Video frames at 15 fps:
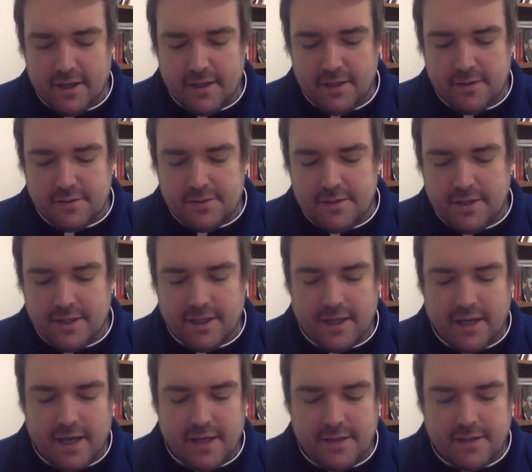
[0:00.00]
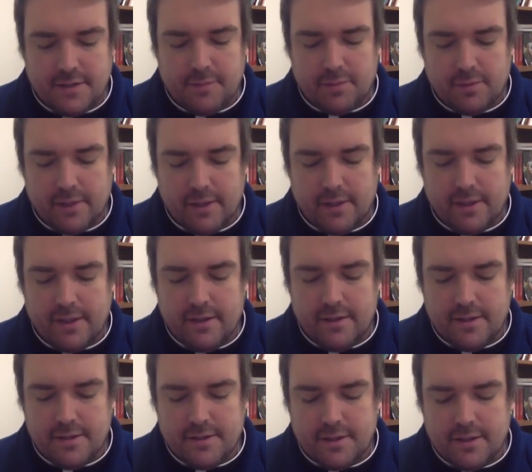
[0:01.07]
You'll see a guide to prayer here
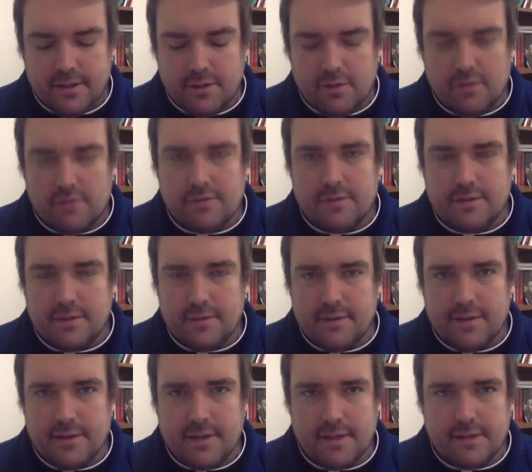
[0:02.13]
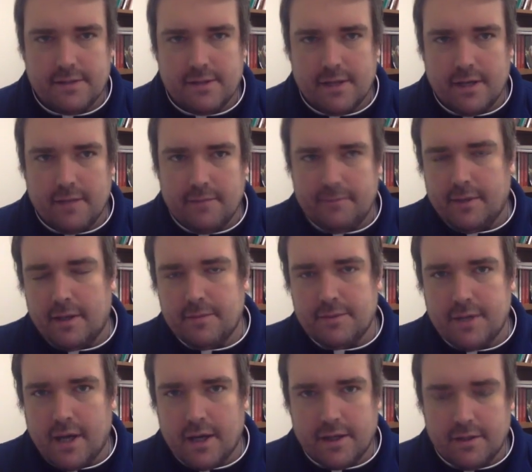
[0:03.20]
that's going to go over some of the things that I'm
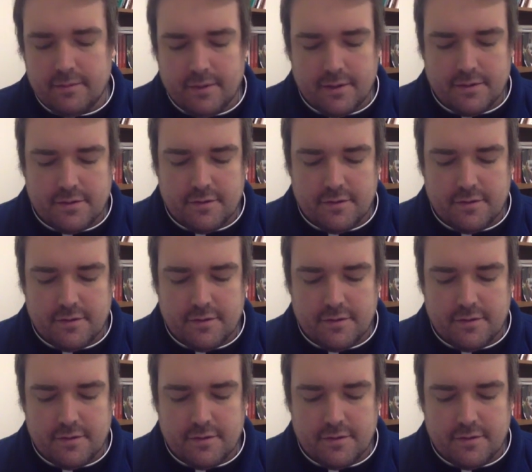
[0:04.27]
talking about.